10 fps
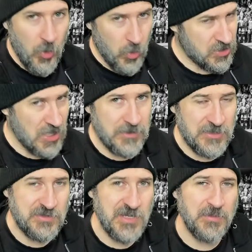or
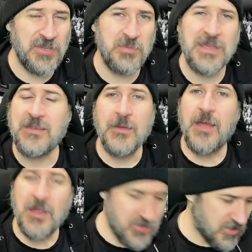WWE
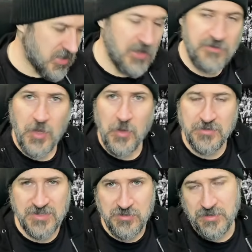and just kind of
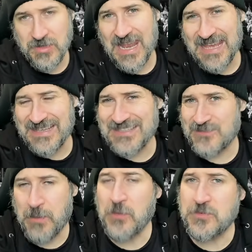goes through the
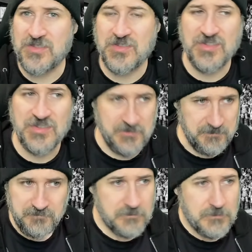latest posts
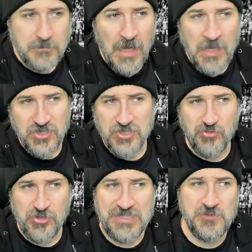and just
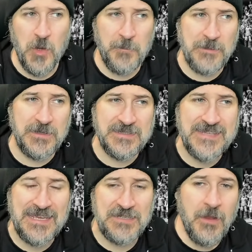reads what people are
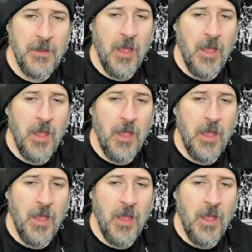saying.